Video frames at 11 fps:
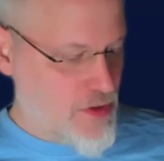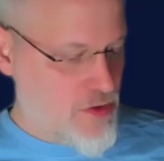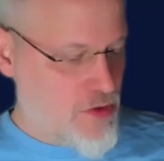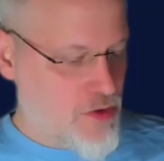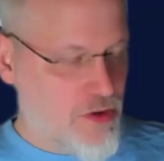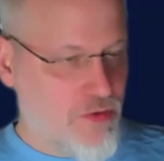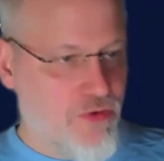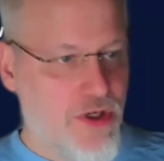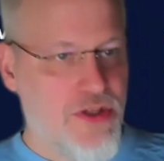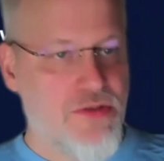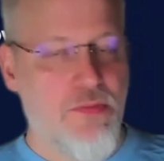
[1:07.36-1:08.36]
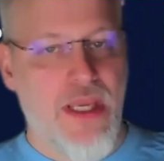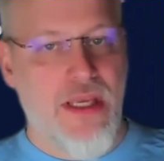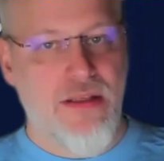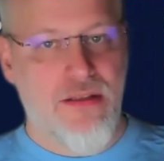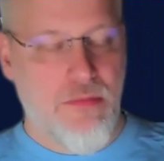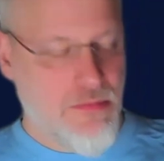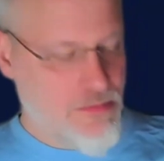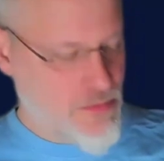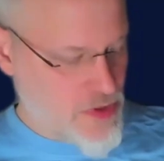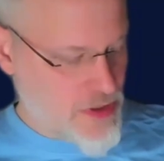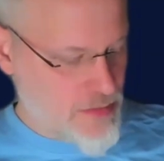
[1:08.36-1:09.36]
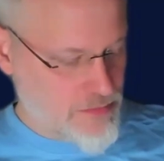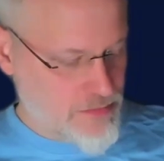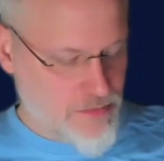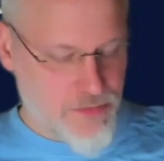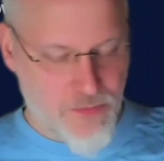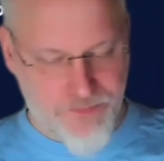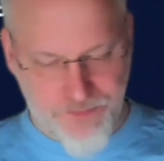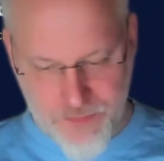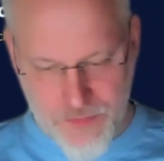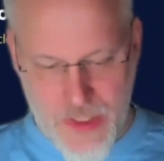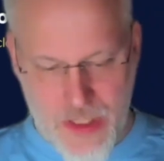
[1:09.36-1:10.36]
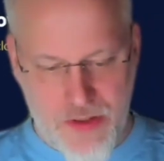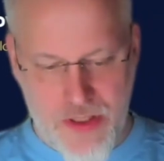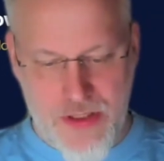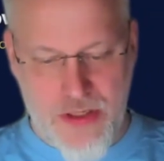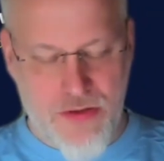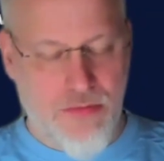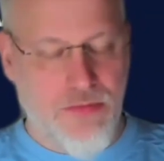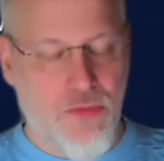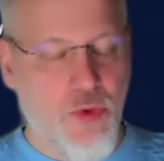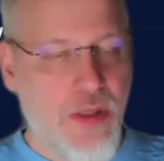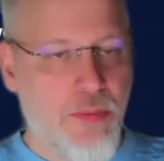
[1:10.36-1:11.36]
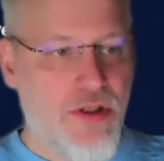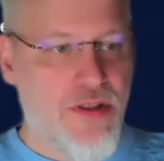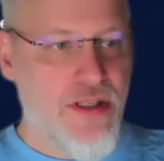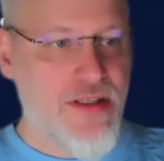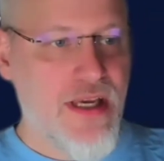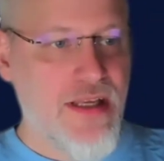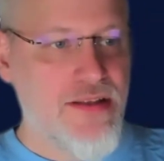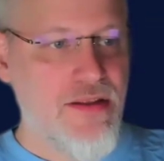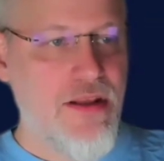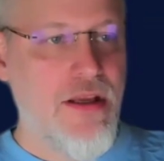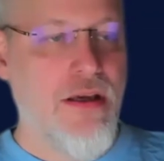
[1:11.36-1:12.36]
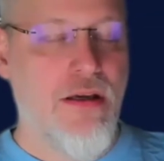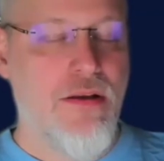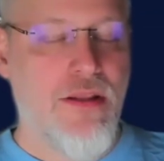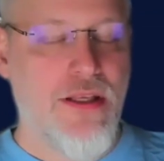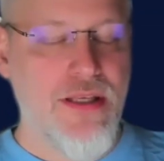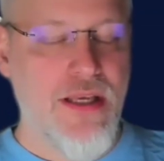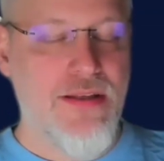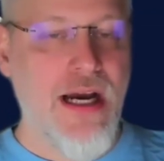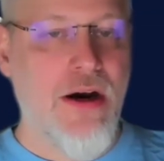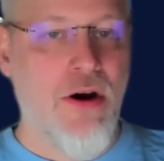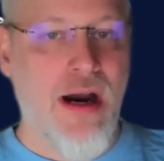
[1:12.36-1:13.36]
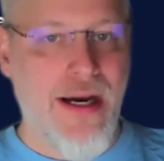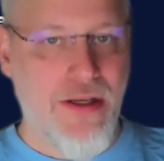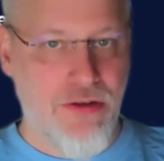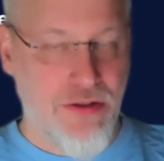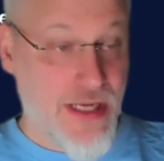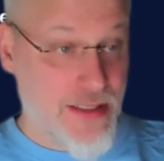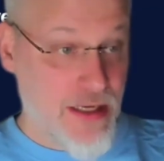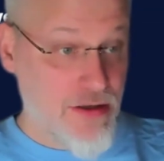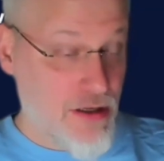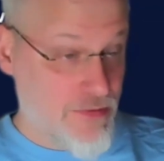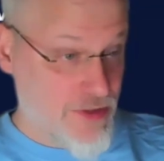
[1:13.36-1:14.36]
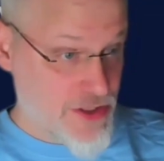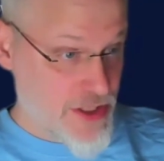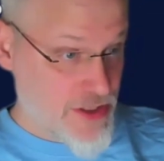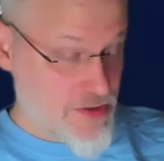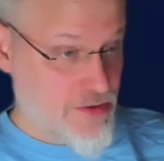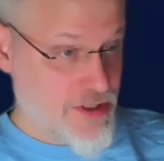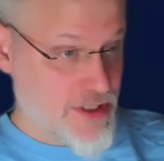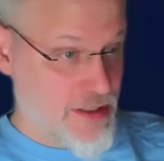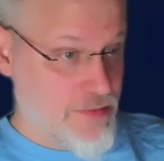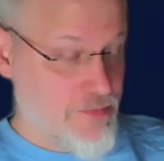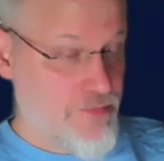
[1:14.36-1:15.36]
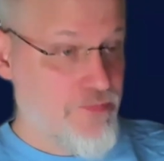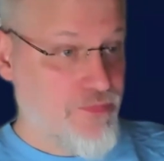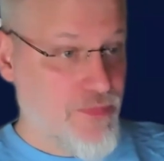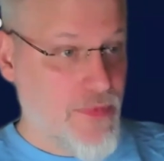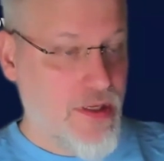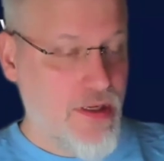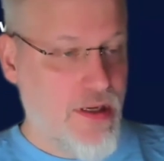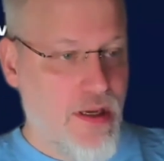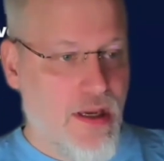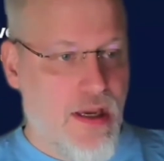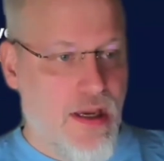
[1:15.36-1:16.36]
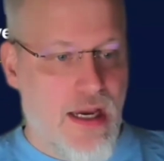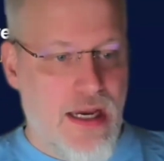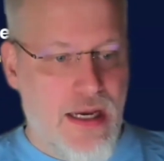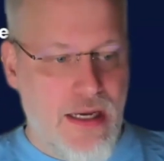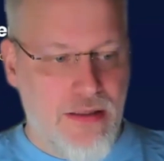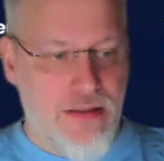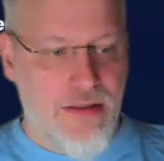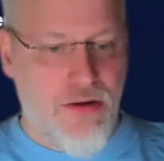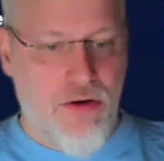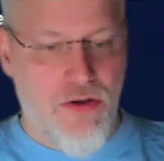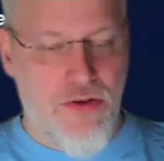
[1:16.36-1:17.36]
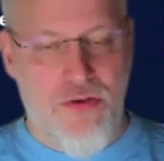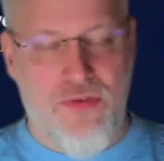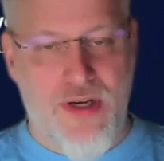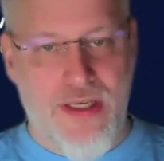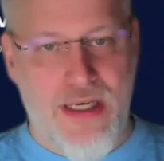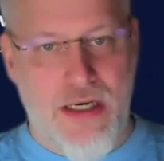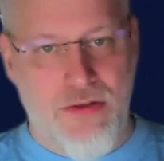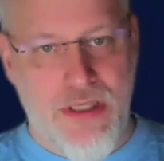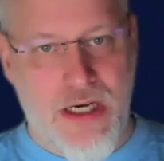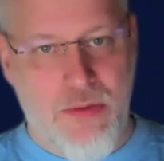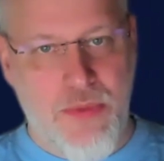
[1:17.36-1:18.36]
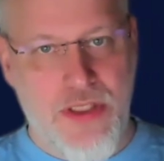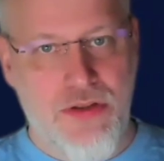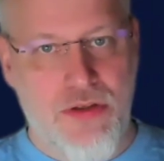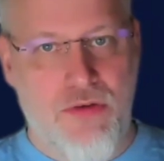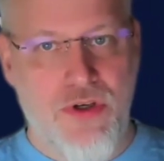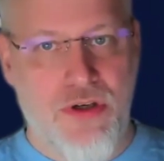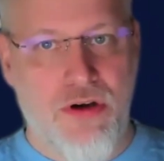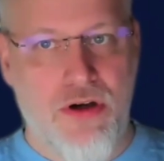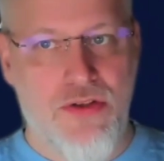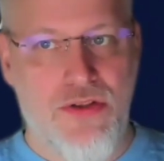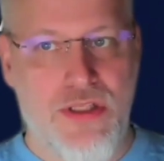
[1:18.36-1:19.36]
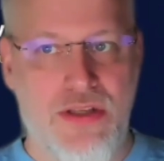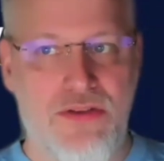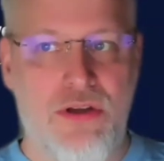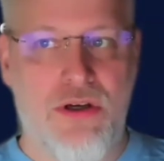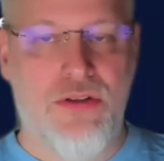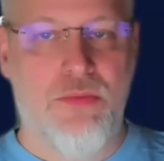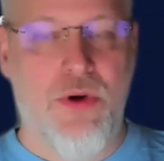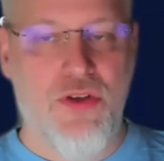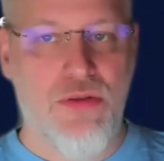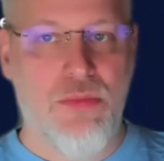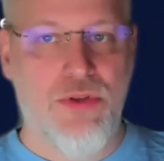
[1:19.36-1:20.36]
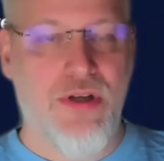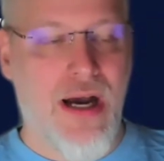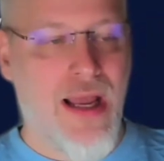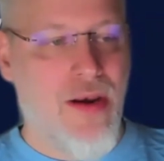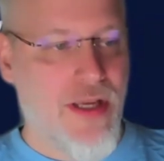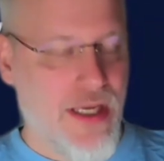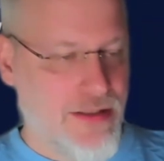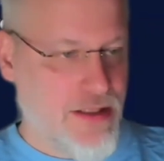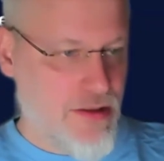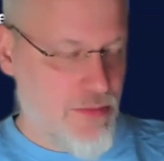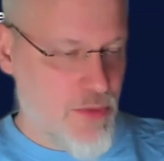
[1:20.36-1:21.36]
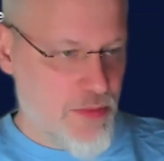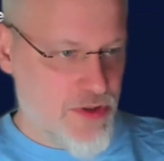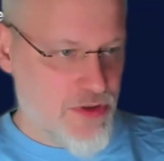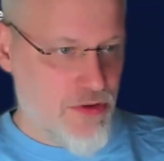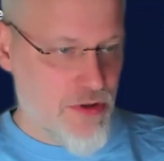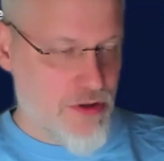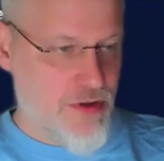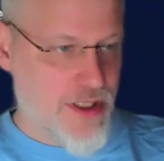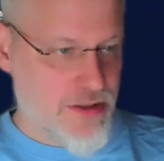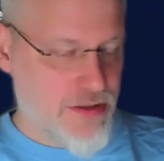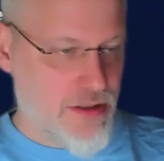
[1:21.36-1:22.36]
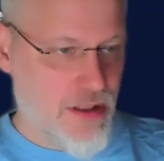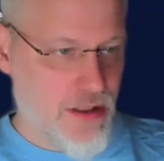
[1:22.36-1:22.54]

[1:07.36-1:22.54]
you could first make some how can I say, some report that says how high your tagging coverage is. Okay, and also find out how much of your cost is not possible to allocate at the moment to the correct